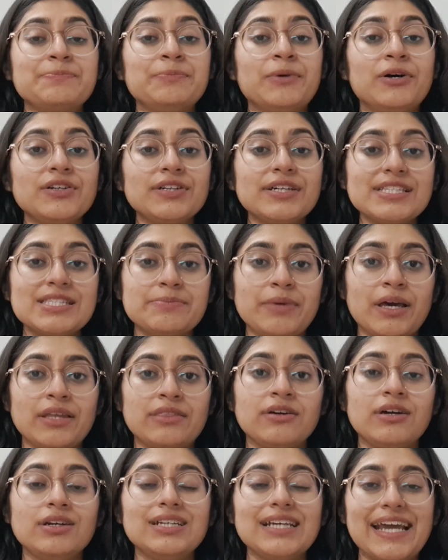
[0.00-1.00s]
Berkus
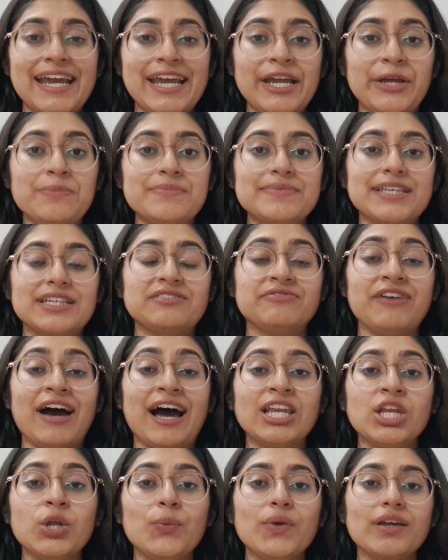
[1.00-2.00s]
Method aims at
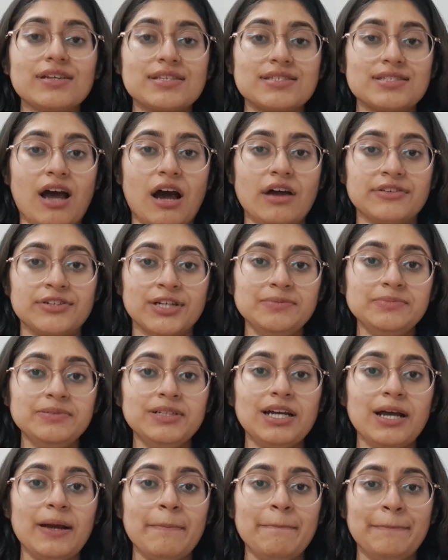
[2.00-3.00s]
valuing a startup
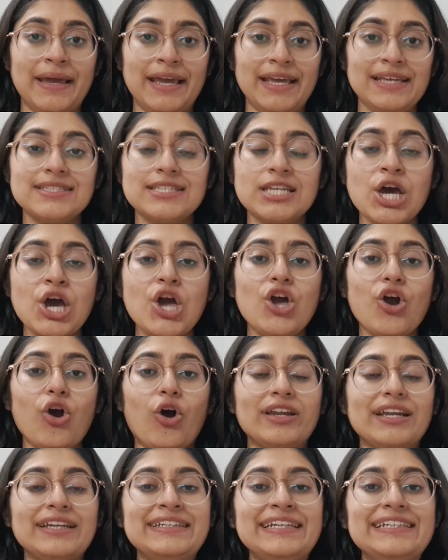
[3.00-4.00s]
based
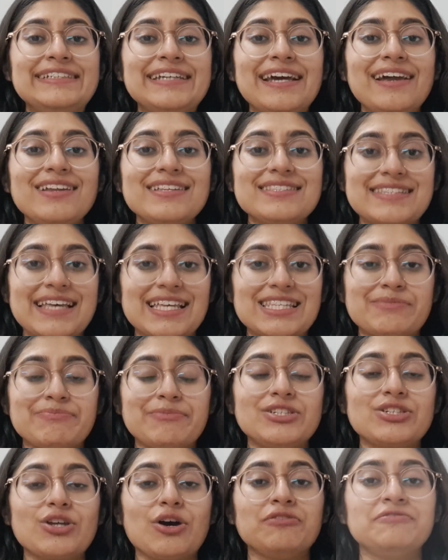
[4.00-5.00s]
on a detailed assessment of